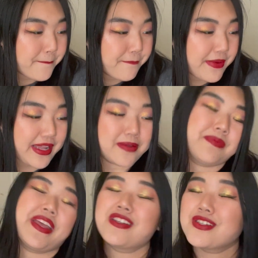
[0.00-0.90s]
But yeah,
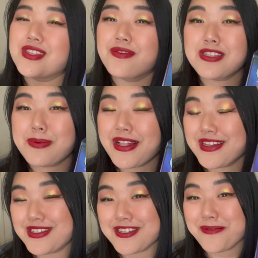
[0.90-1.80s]
I just love this palette
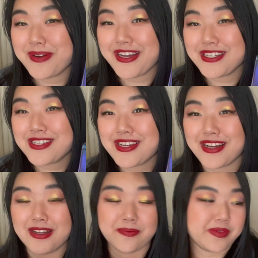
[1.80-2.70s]
so much.
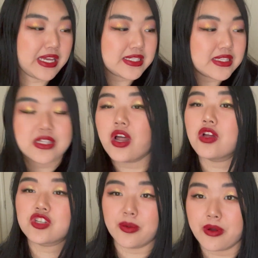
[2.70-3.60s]
Yes, it's an all
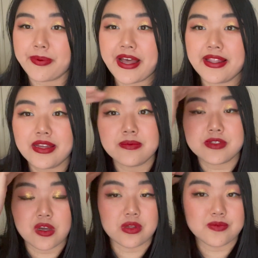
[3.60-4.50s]
shimmer palette,
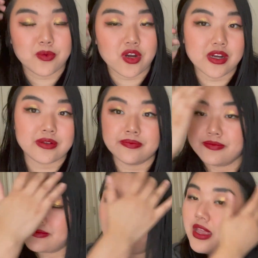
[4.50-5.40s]
so it's more
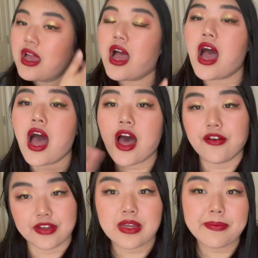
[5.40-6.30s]
of
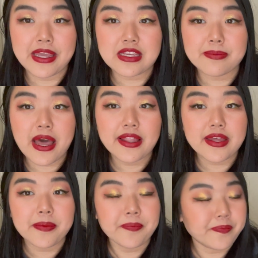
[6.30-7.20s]
a companion
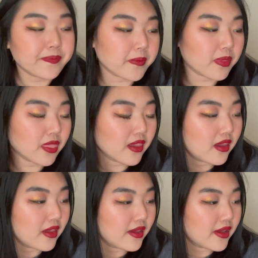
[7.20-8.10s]
palette,
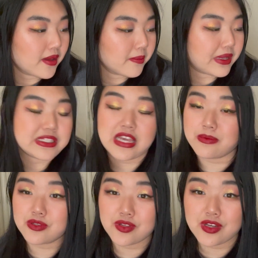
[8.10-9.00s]
but it's
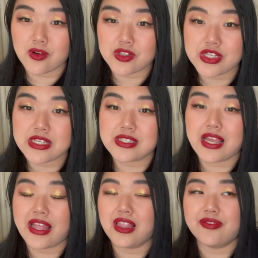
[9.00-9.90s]
absolutely gorgeous.
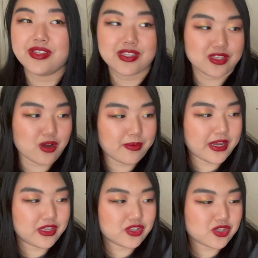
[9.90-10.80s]
I love it so
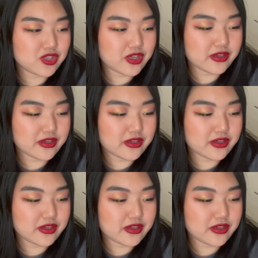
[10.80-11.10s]
much.